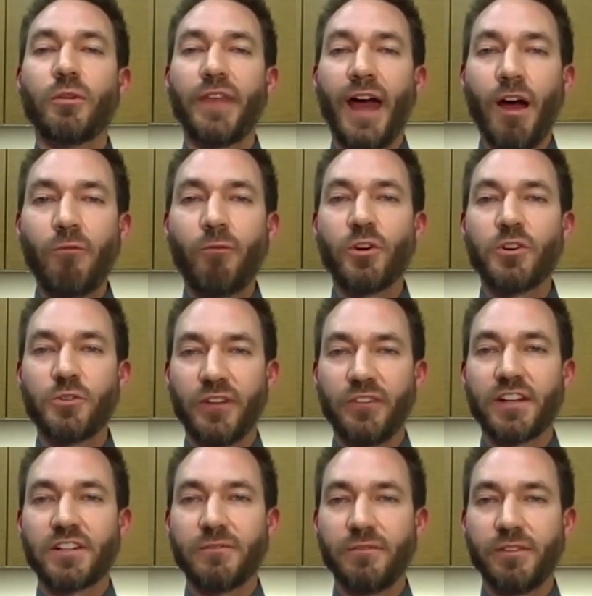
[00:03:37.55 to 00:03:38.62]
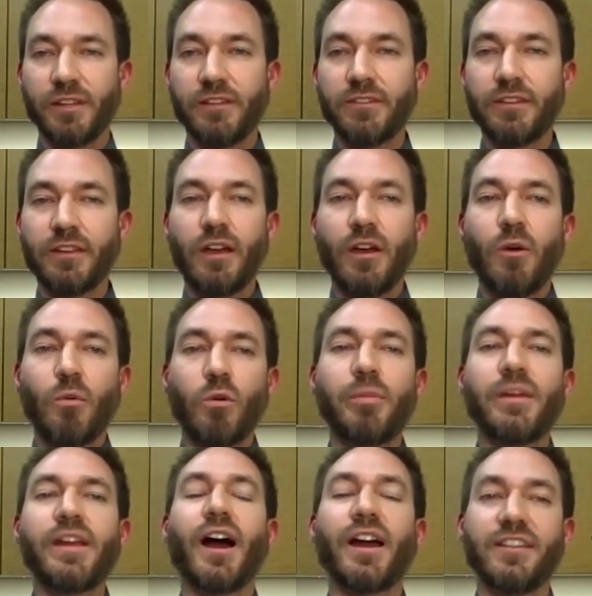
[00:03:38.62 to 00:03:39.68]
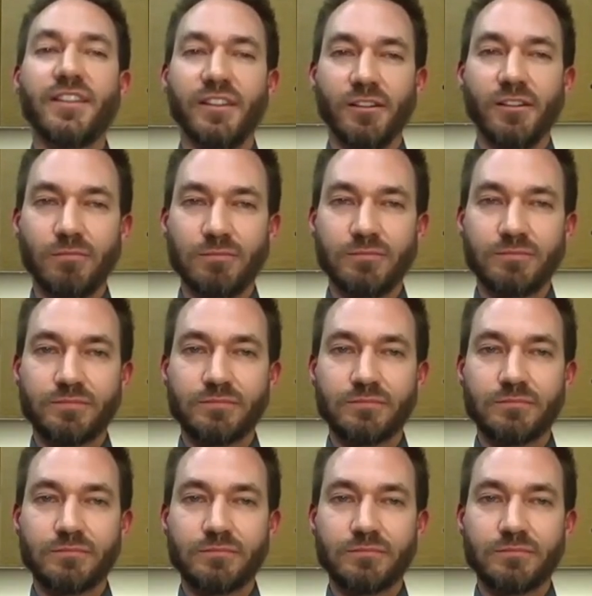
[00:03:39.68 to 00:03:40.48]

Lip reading: without foreign transaction fees would be ideal.